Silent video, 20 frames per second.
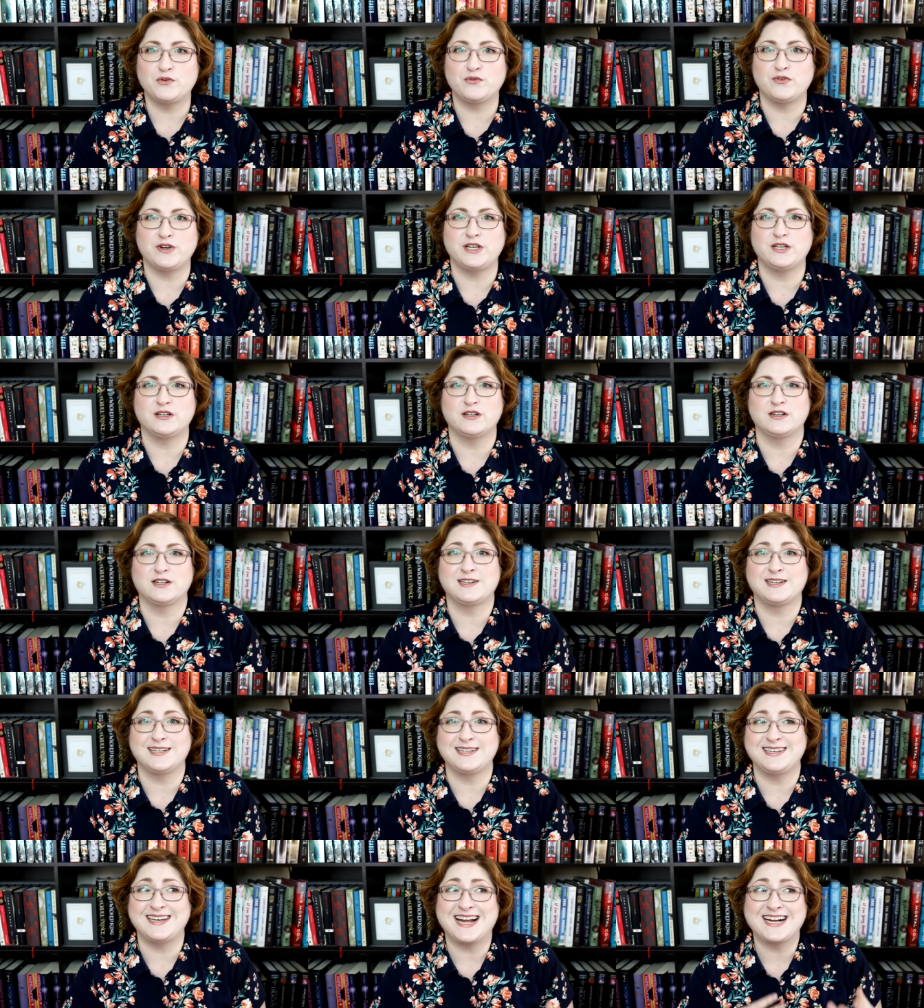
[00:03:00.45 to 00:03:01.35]
the reader
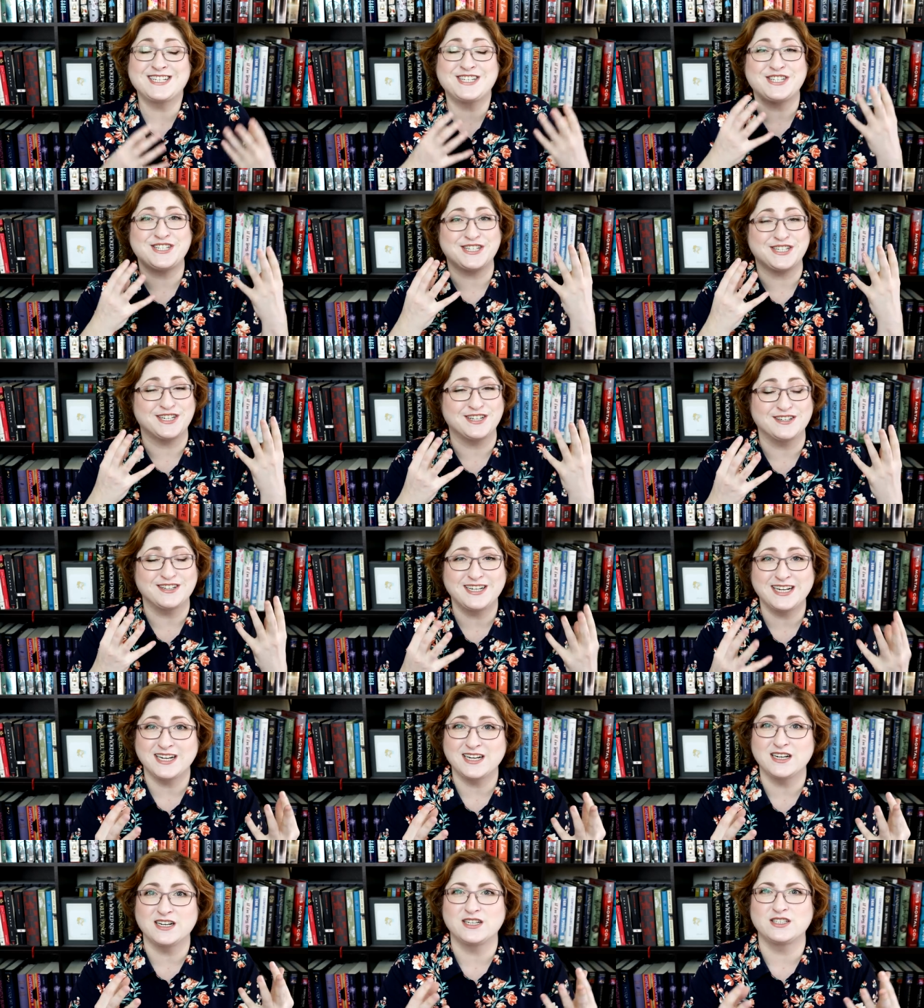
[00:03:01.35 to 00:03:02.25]
connect to your
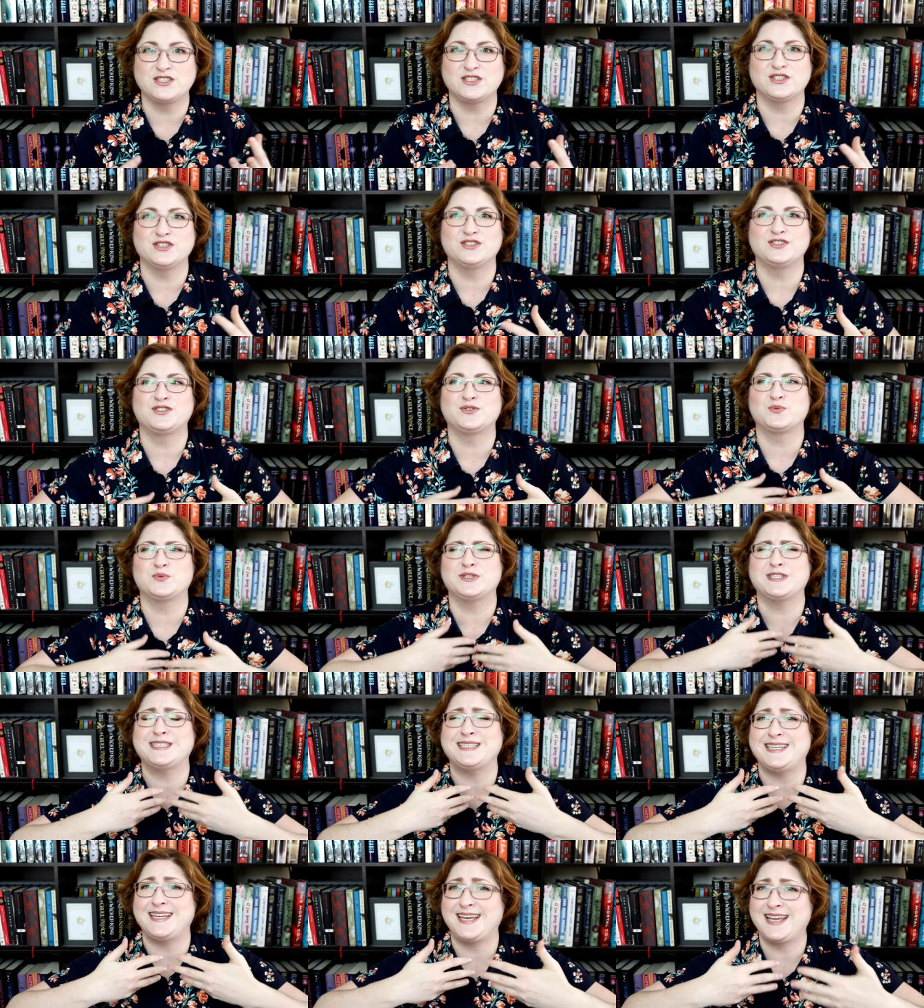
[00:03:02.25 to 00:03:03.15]
characters,
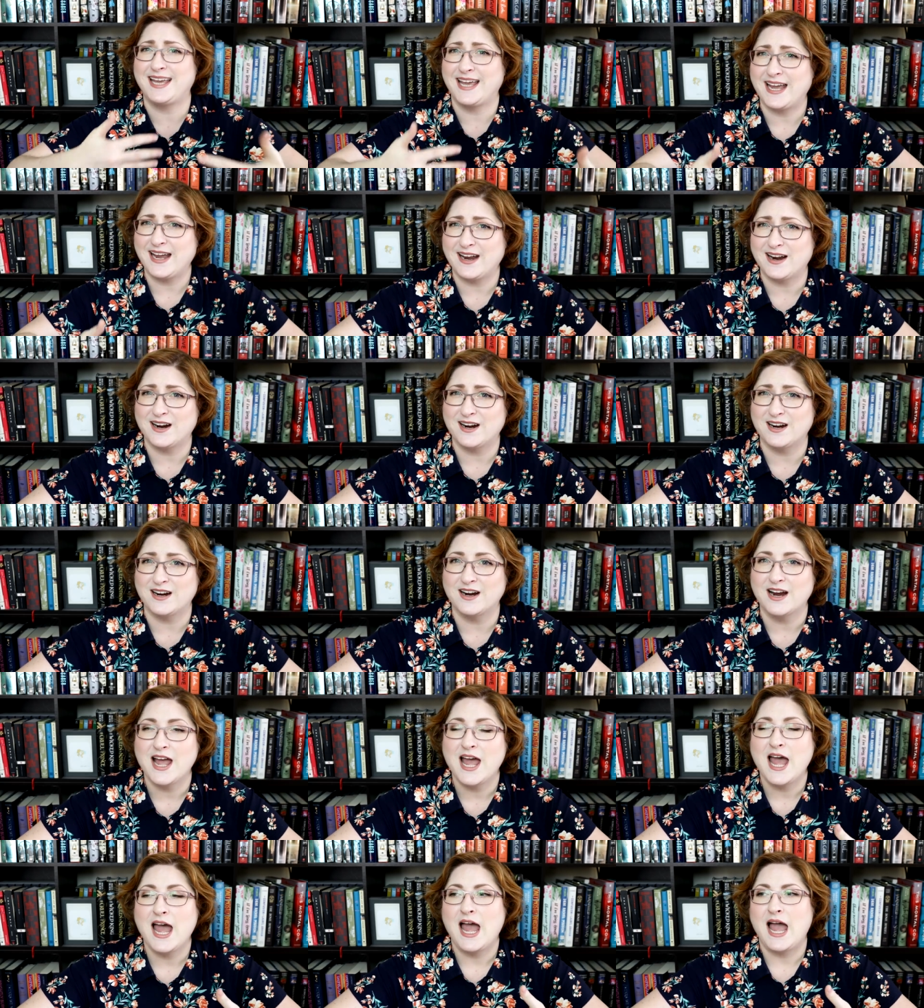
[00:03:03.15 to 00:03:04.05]
really care,
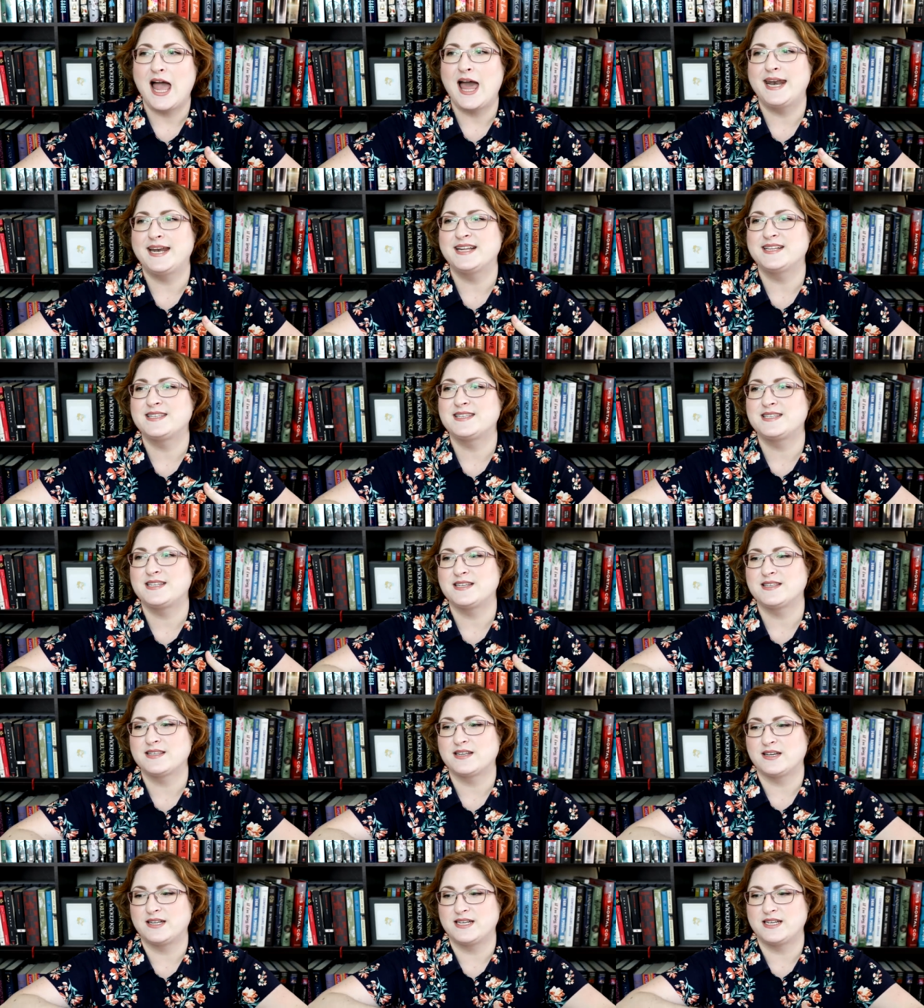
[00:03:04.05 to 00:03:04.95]
and it's
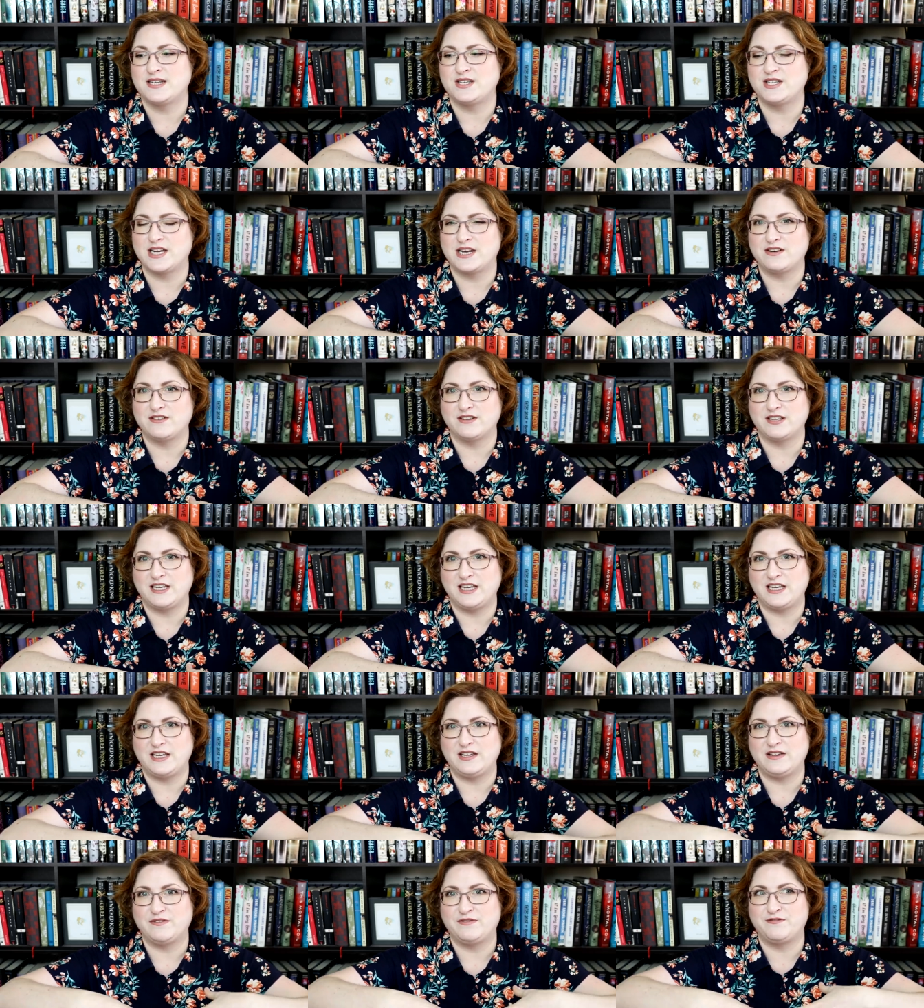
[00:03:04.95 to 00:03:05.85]
just gonna
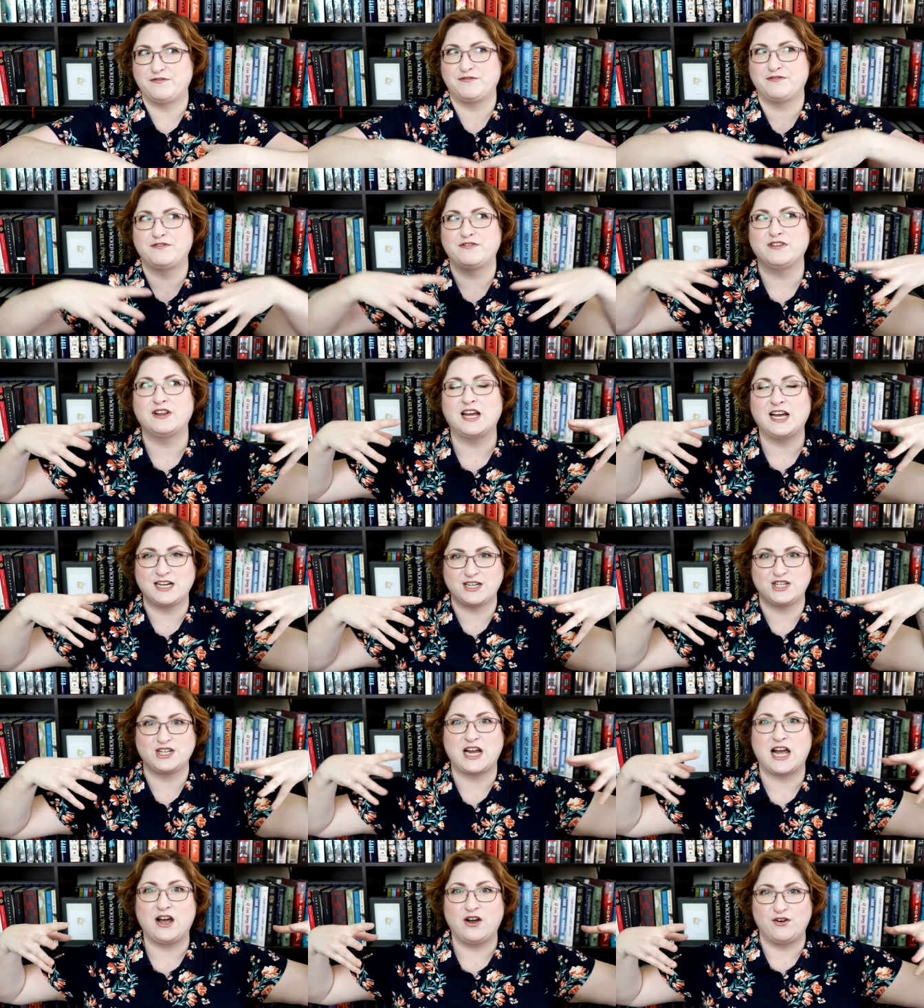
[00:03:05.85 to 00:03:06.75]
generally
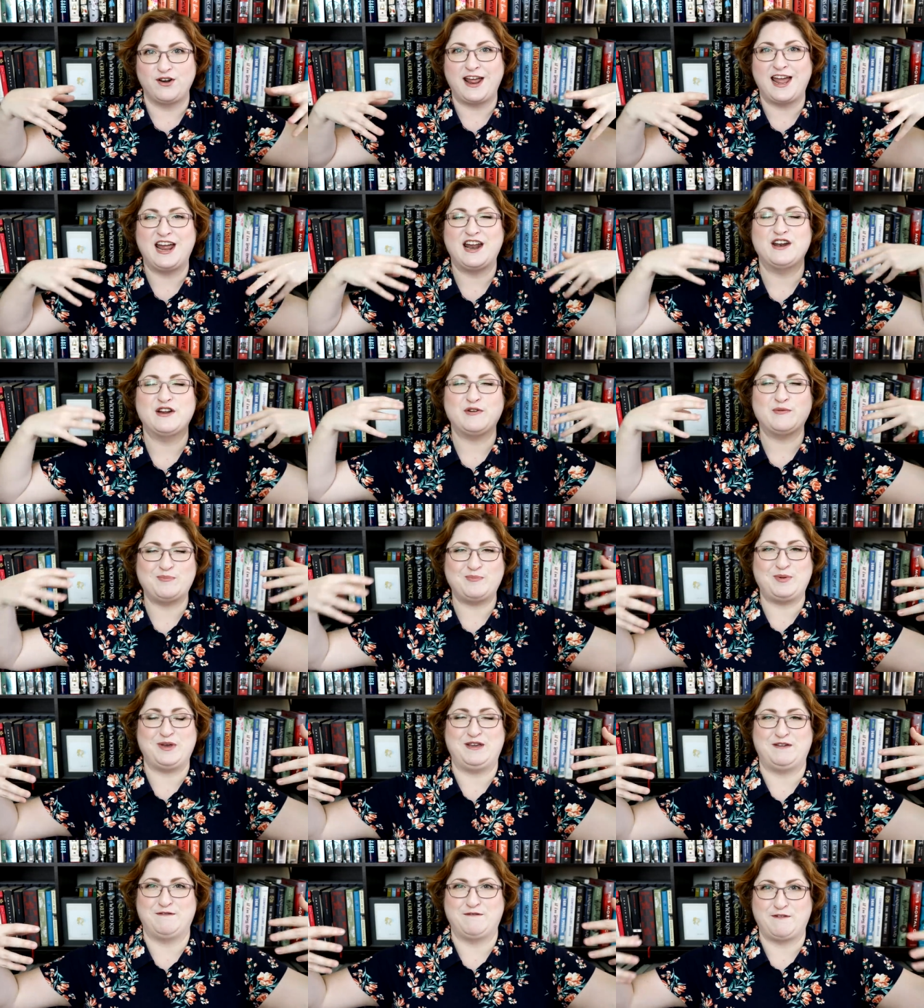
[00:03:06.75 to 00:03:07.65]
flesh out and
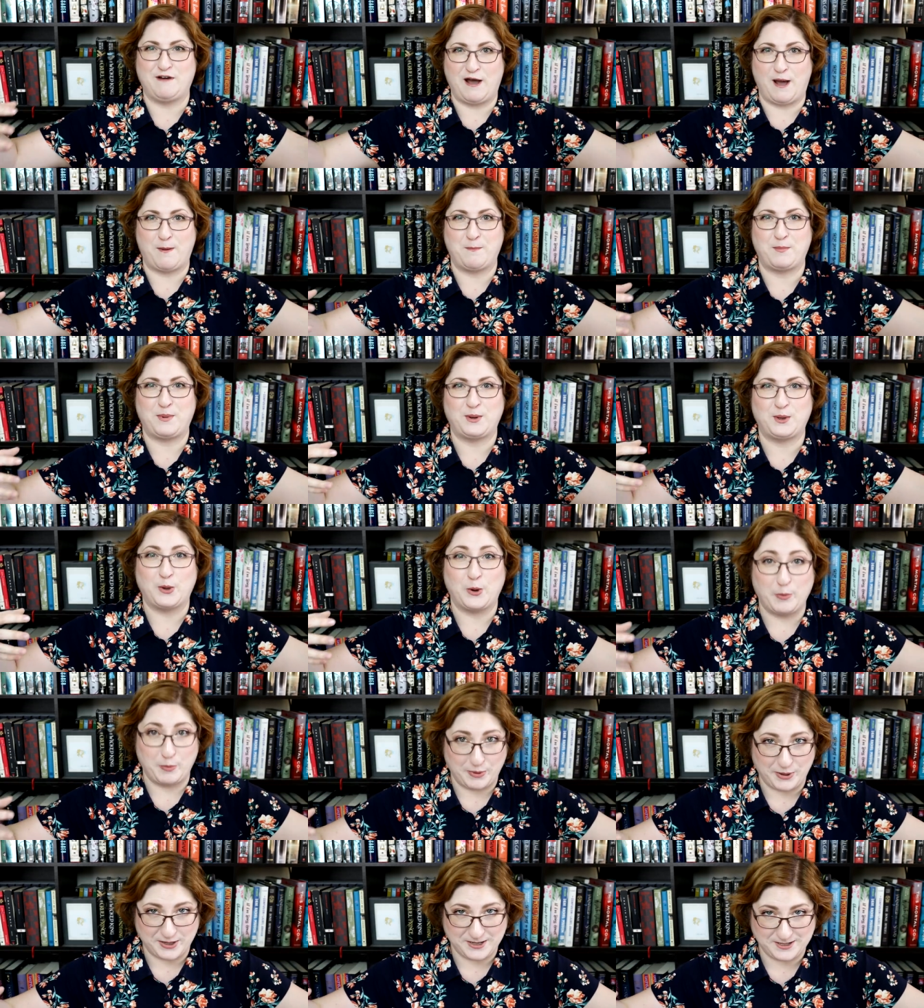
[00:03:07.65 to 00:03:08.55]
beef up
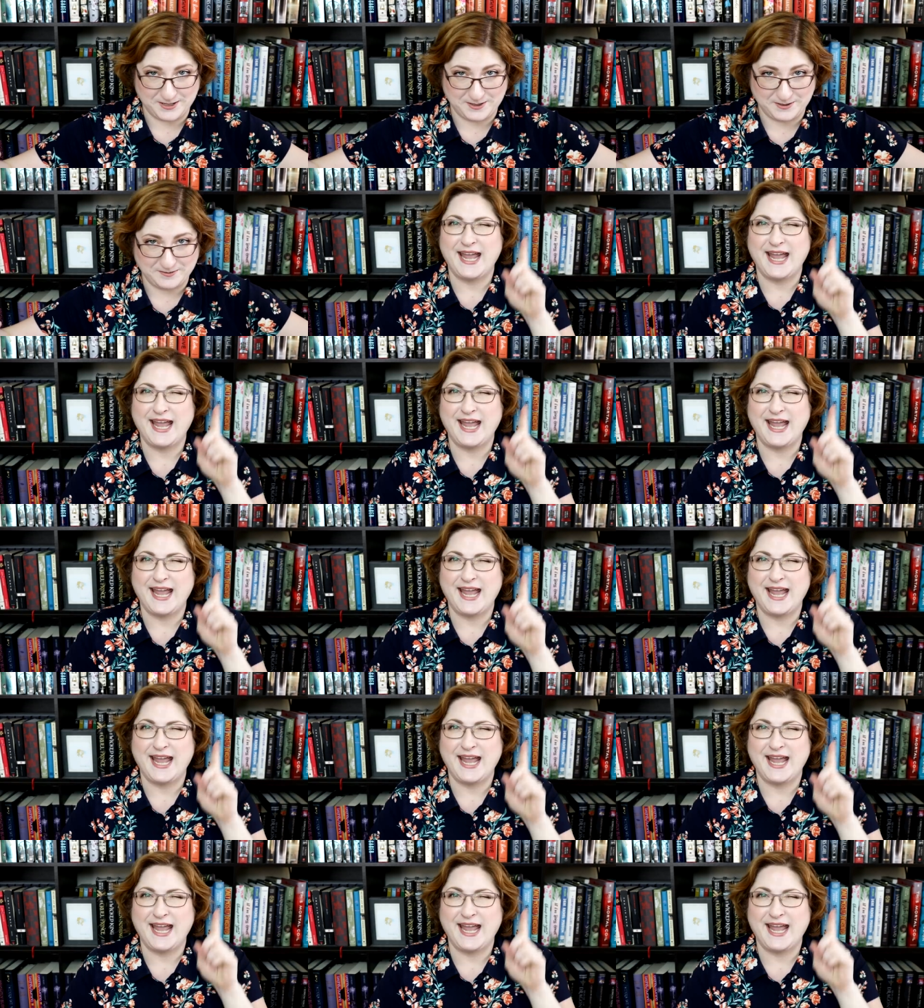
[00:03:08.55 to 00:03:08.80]
your book.